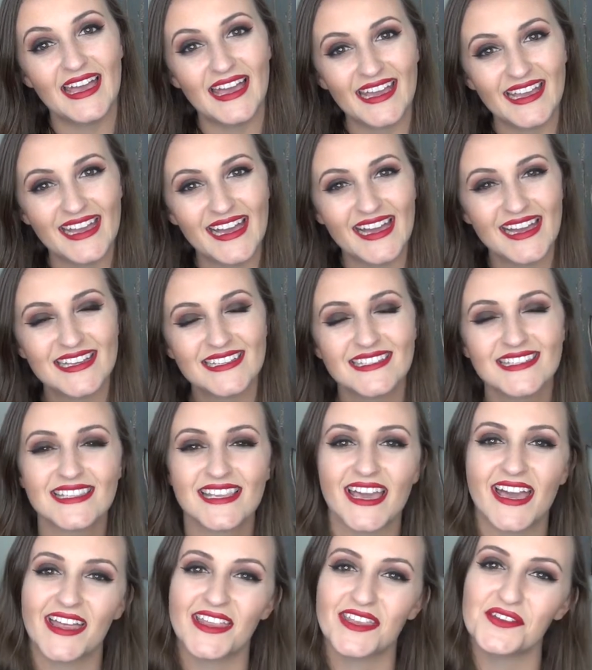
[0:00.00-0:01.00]
Hey guys,
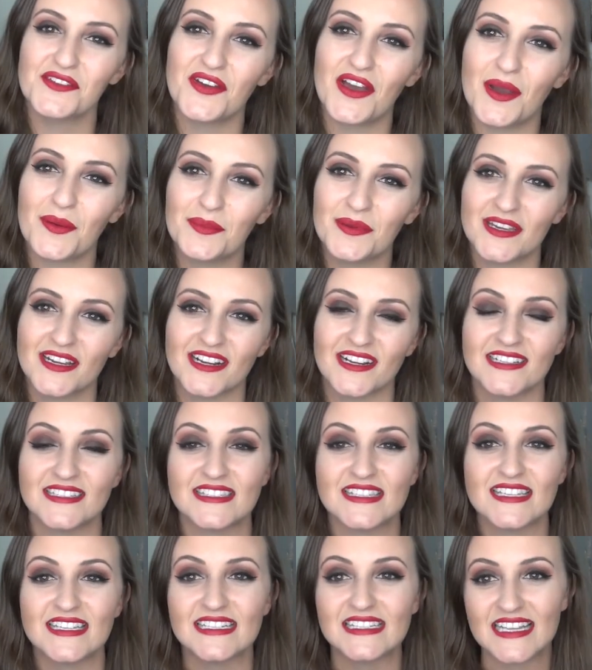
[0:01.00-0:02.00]
KaliFab here,
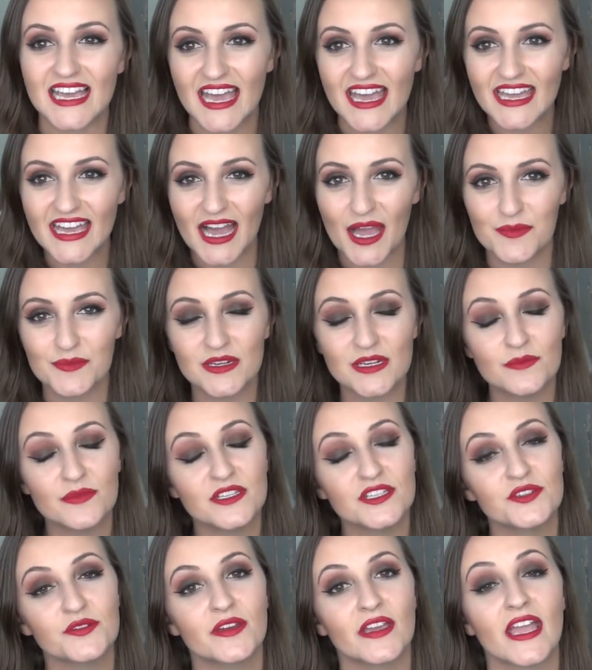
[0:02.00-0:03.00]
and today I'm going to
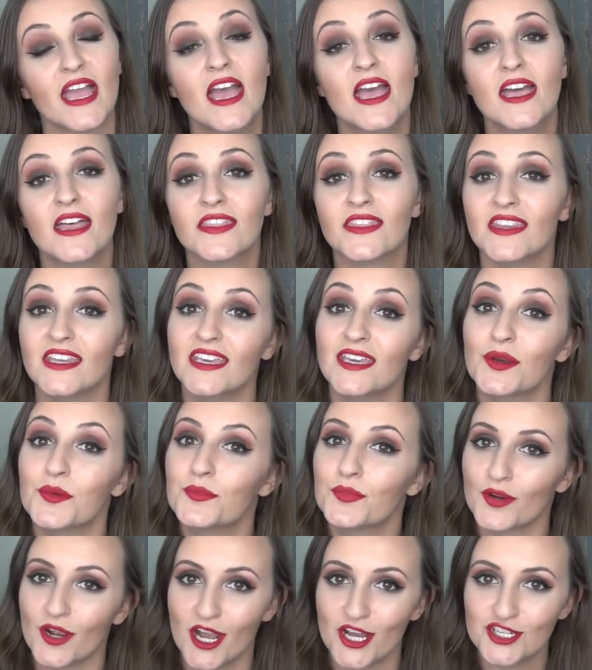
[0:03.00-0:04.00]
be doing the
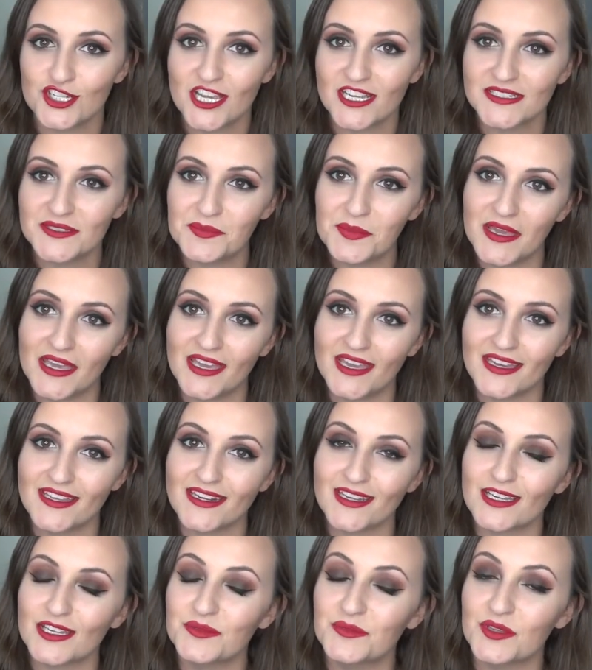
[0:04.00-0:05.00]
Project
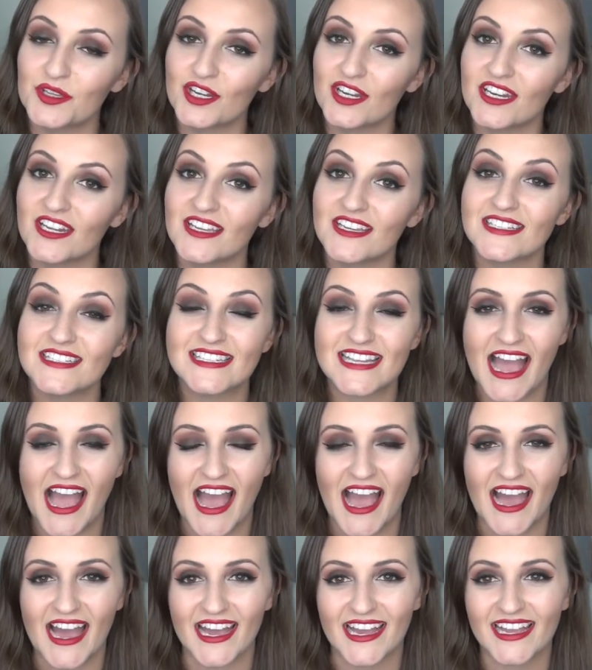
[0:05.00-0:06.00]
Pan community
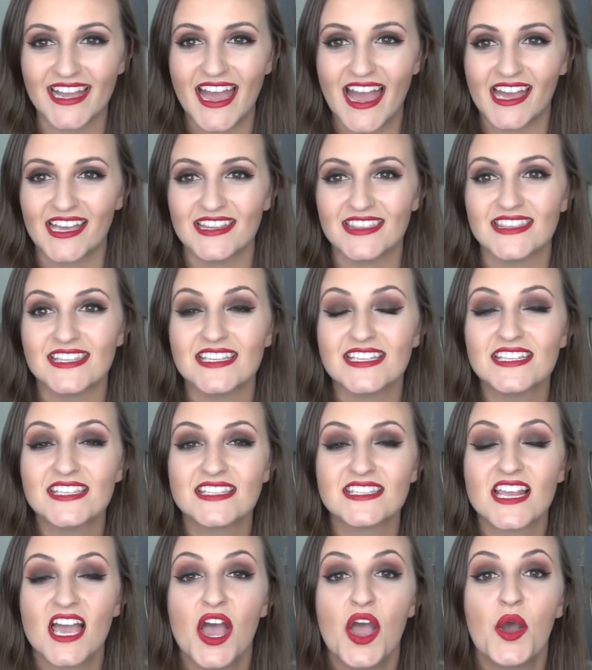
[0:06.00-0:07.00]
tag, and
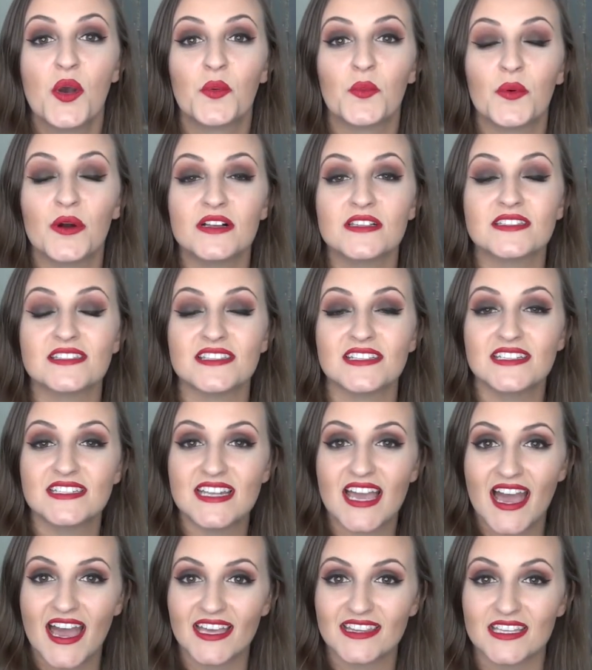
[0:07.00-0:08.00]
this was the
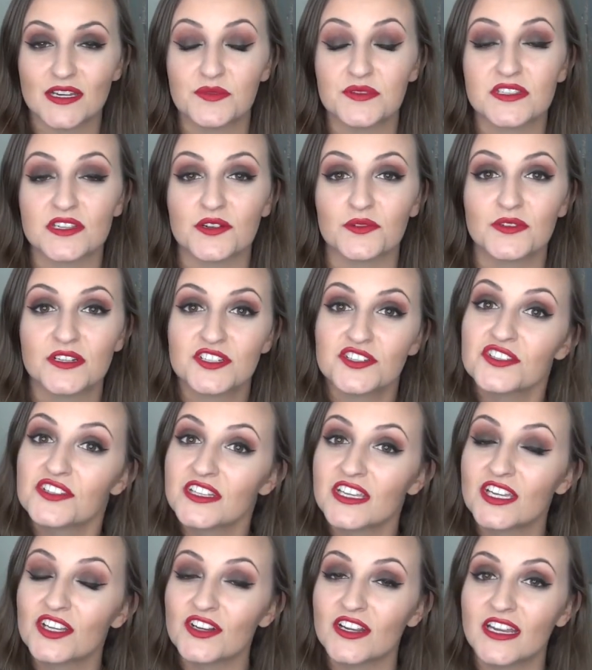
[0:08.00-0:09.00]
tag that was
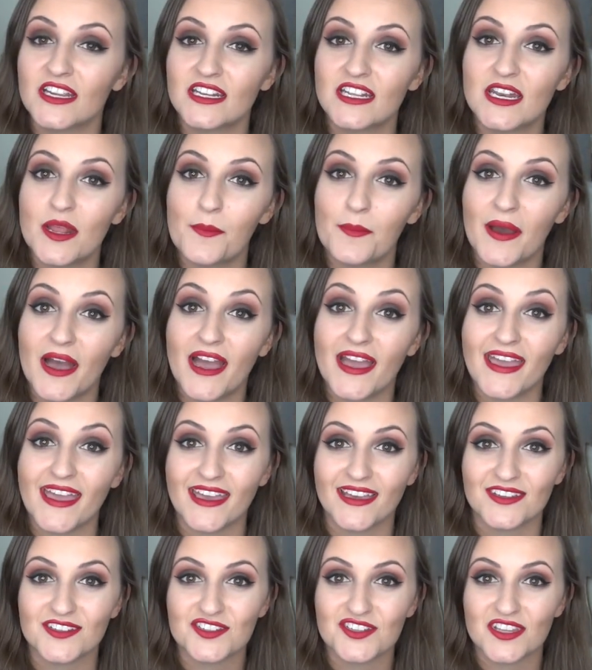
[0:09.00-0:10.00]
originally created by
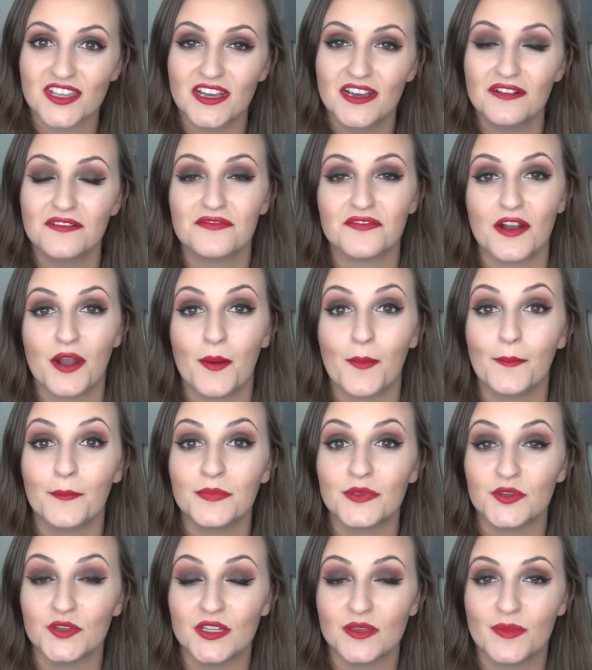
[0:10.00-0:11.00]
Angela from
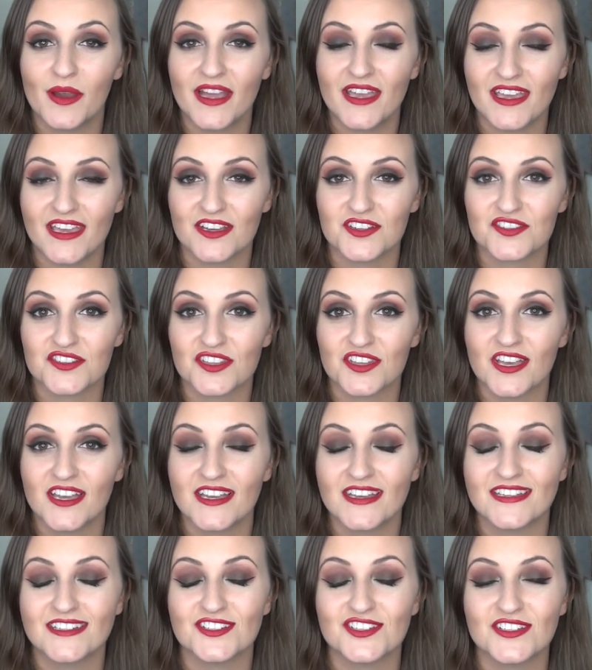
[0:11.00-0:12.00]
Beauty by
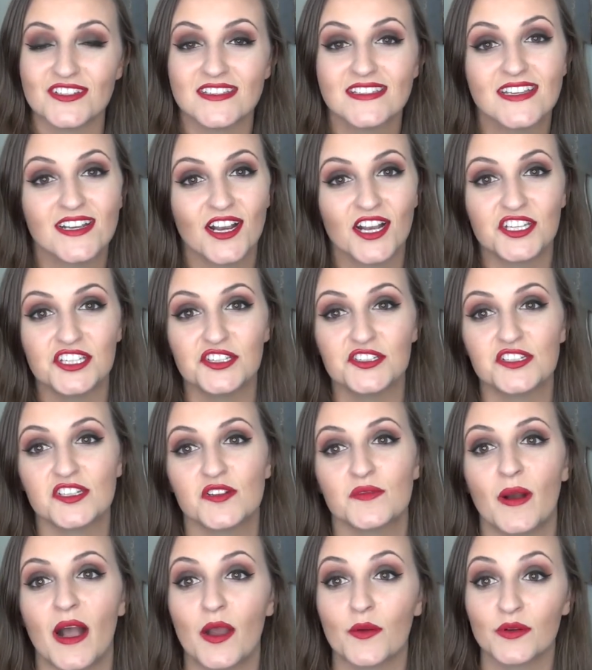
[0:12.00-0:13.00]
Angela, and she is here on
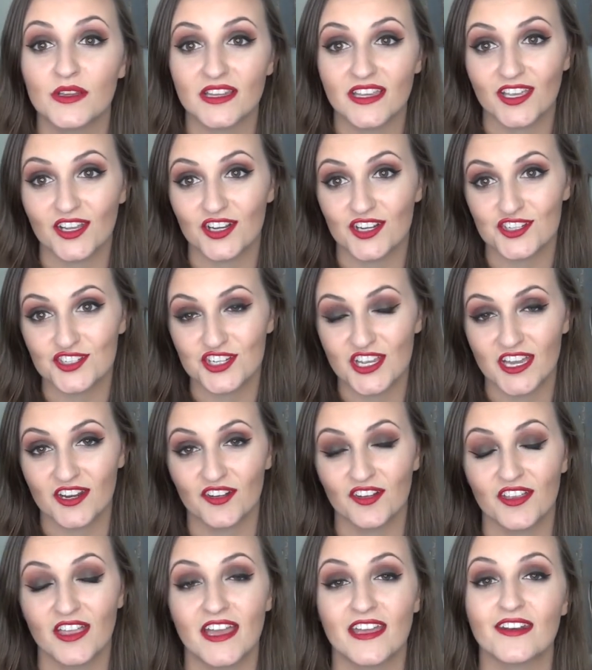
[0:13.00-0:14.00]
YouTube. I will link her
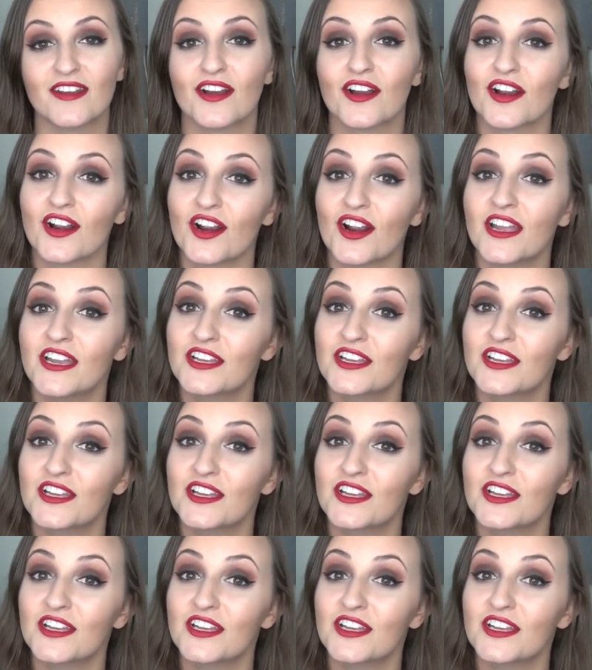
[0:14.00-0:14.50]
channel and her